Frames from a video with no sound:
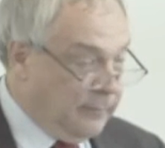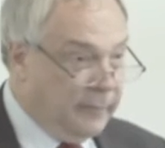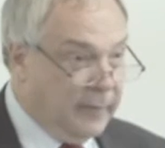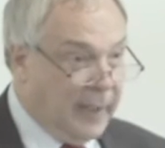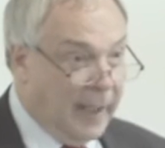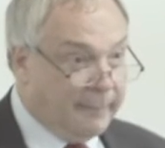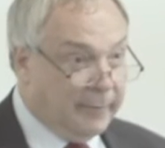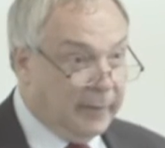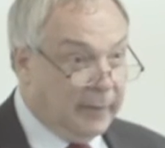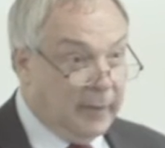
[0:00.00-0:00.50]
The
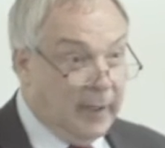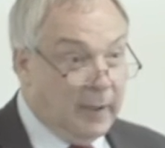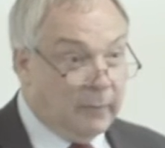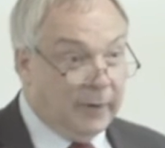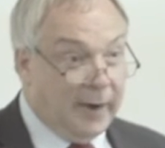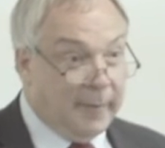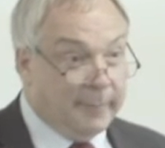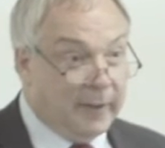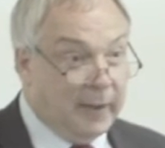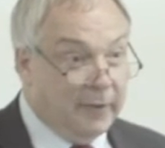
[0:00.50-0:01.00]
applic
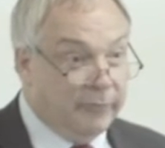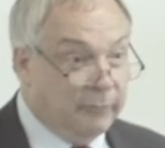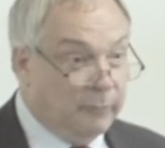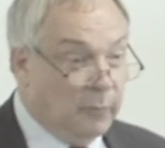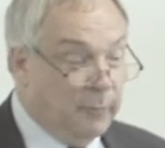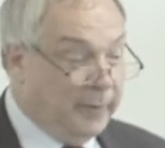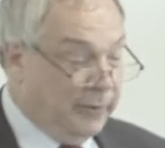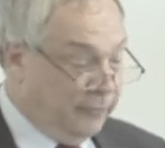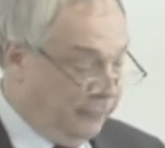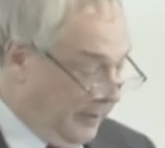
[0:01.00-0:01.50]
outline application
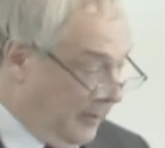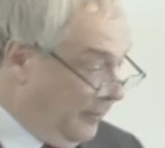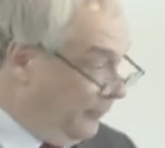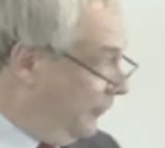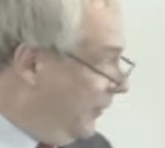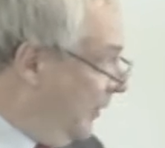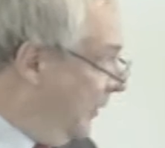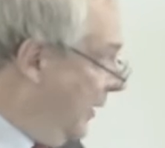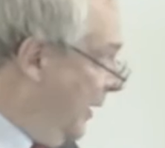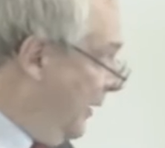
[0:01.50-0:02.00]
will be
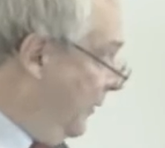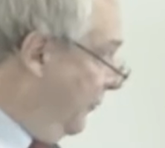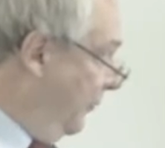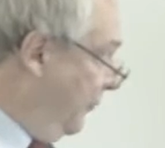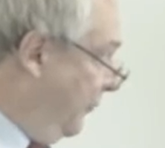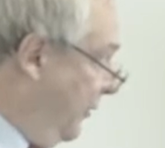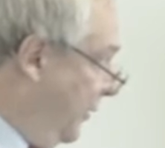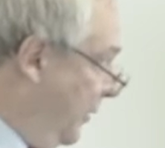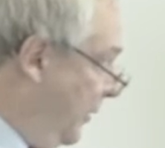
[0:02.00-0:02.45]
assessed against